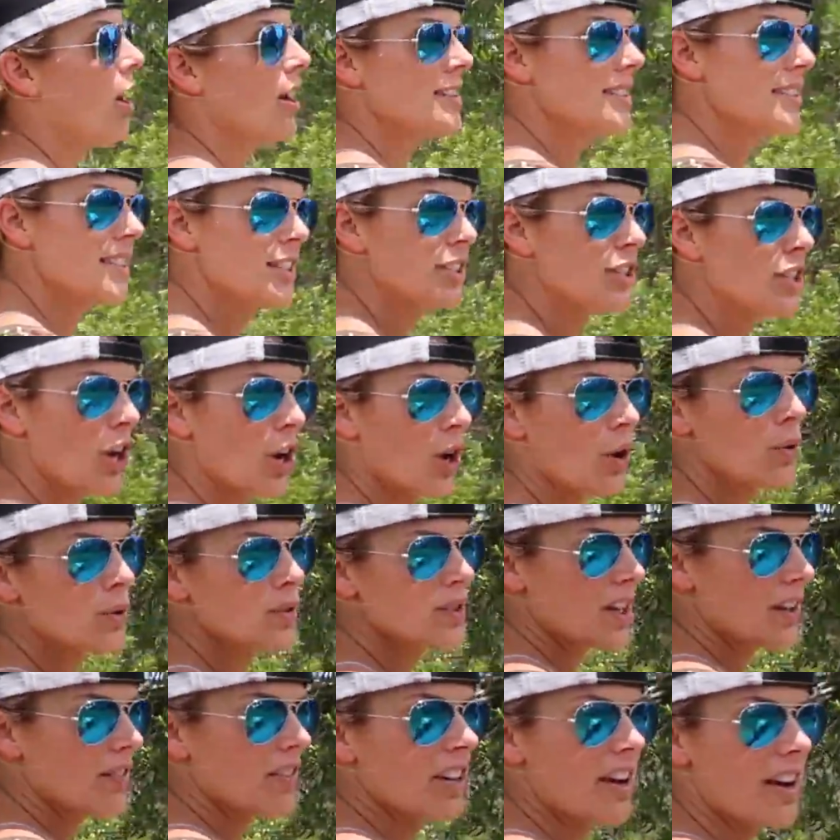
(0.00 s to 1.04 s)
Austin
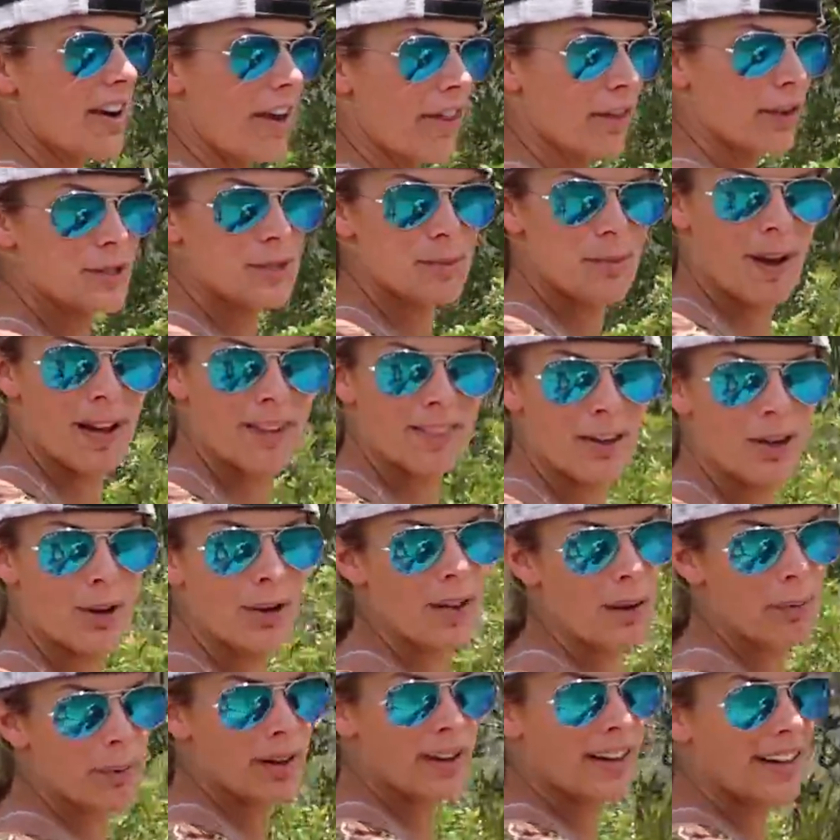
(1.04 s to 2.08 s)
knows of another spot though
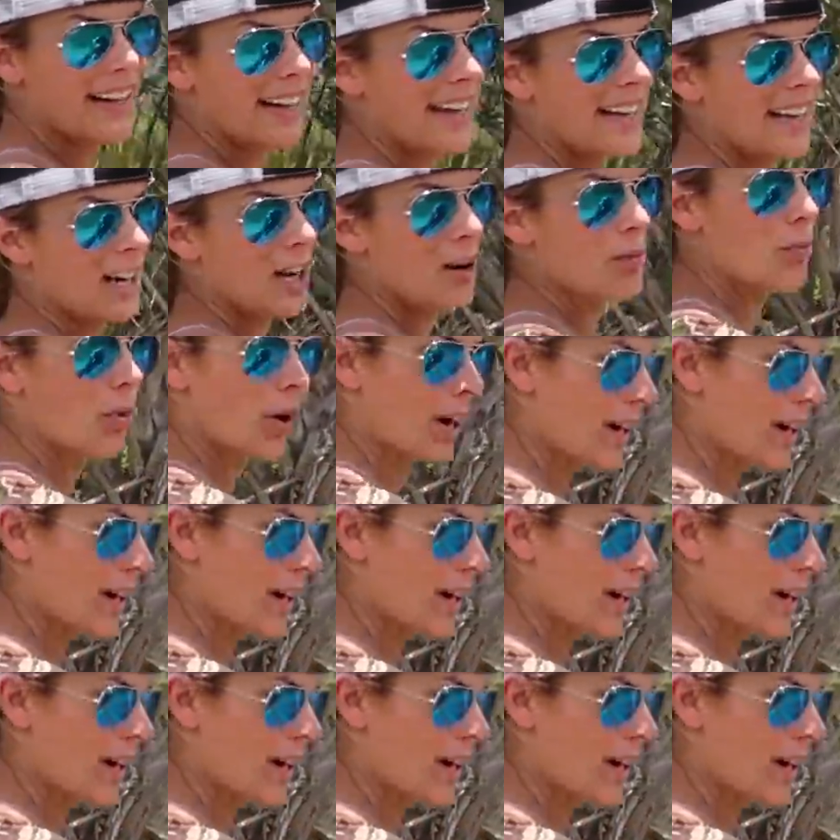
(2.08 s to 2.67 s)
that we're gonna hit up